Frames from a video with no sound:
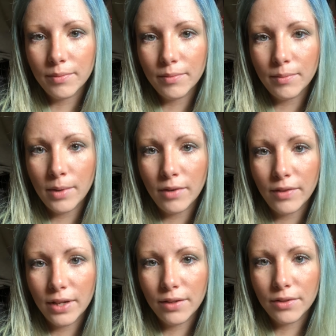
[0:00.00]

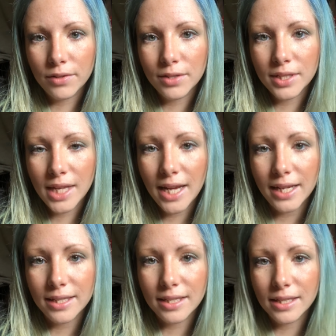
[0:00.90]
Moving through
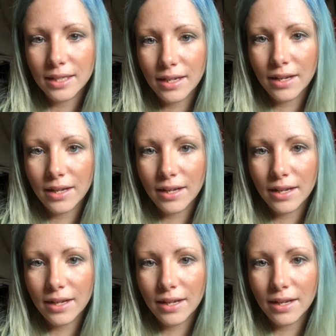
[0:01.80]
taste.